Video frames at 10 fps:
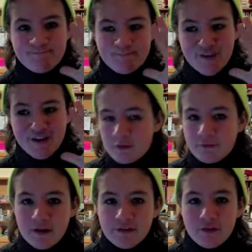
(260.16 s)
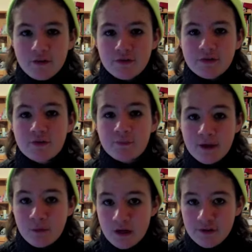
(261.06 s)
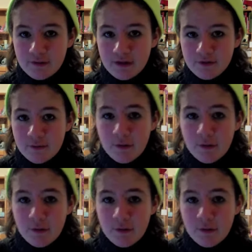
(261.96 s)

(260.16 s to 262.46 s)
Yeah. Your friends know not to use big words around you.